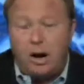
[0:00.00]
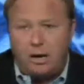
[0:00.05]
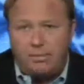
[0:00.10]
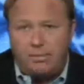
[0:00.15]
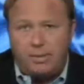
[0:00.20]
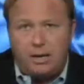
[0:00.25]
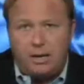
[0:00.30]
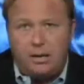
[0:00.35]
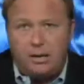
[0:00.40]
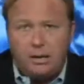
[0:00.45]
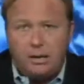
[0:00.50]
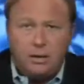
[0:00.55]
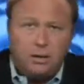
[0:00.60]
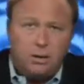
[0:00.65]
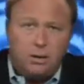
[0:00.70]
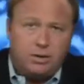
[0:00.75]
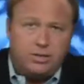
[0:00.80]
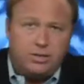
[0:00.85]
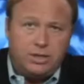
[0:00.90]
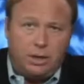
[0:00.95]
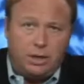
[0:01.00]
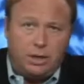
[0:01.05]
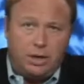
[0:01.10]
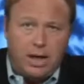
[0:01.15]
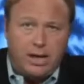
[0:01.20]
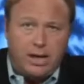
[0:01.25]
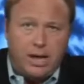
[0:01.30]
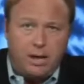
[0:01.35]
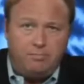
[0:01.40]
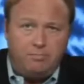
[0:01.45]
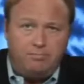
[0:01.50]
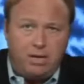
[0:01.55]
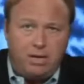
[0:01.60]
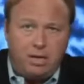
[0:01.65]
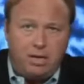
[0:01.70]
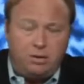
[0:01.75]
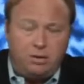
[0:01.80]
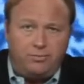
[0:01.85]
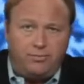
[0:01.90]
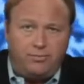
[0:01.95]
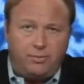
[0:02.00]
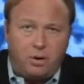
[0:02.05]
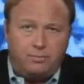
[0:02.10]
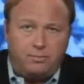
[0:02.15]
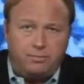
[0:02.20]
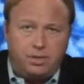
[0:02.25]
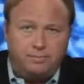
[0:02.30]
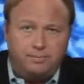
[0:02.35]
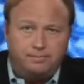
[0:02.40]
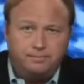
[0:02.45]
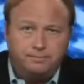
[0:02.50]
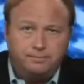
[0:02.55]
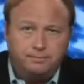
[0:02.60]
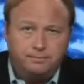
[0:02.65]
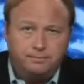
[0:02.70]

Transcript: Army, or does it look like MP uniforms?